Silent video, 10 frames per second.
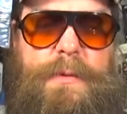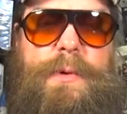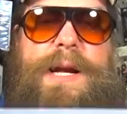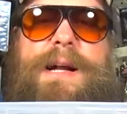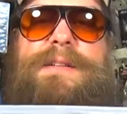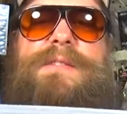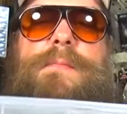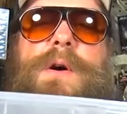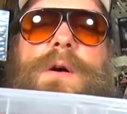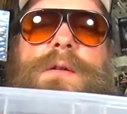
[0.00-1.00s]
We got a
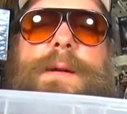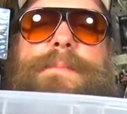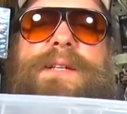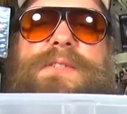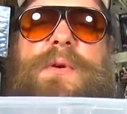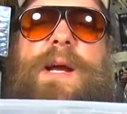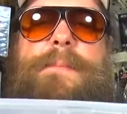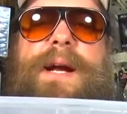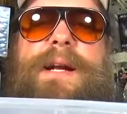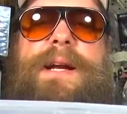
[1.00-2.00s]
small lipless
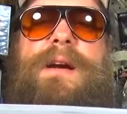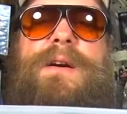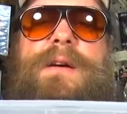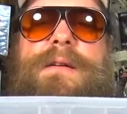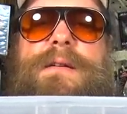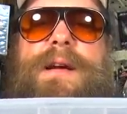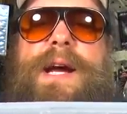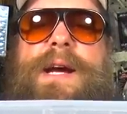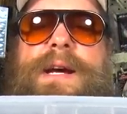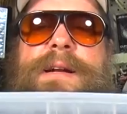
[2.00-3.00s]
crankbait here,
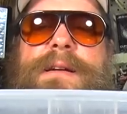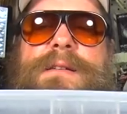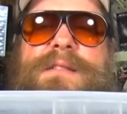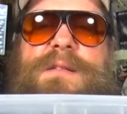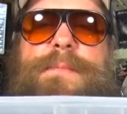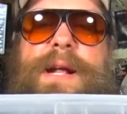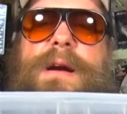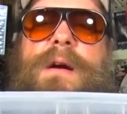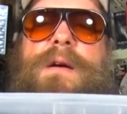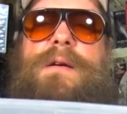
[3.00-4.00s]
and a
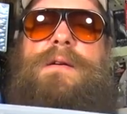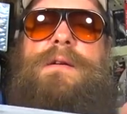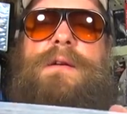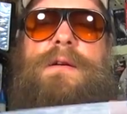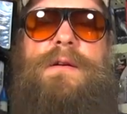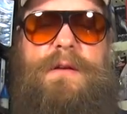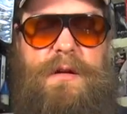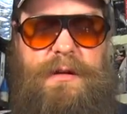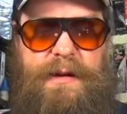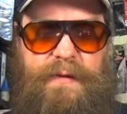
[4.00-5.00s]
spinner.
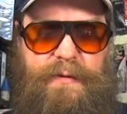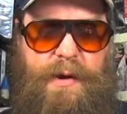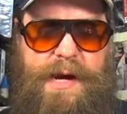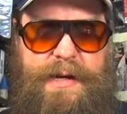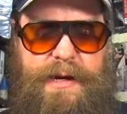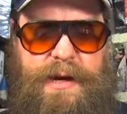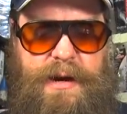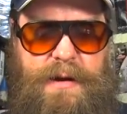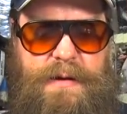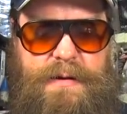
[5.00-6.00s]
Good little variety
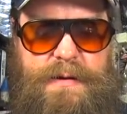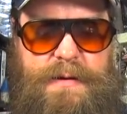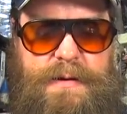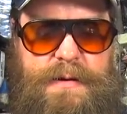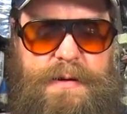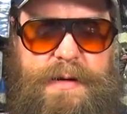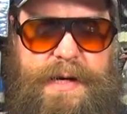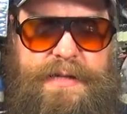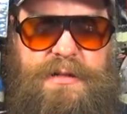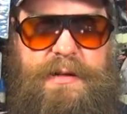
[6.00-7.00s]
here.
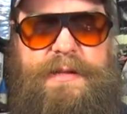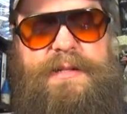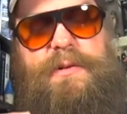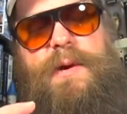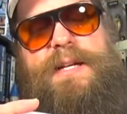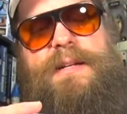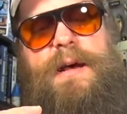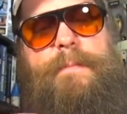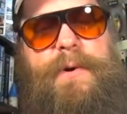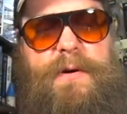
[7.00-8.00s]
Actually, this
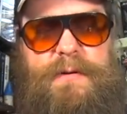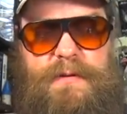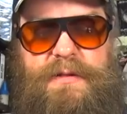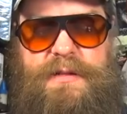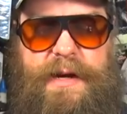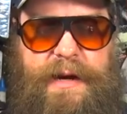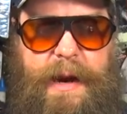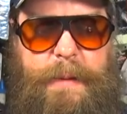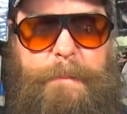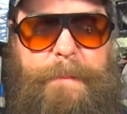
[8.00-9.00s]
grasshopper looks like
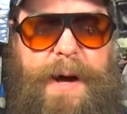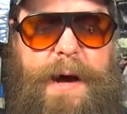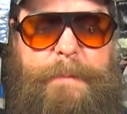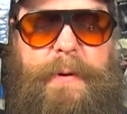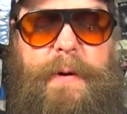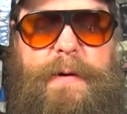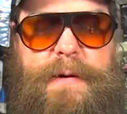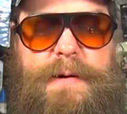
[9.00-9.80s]
a popper.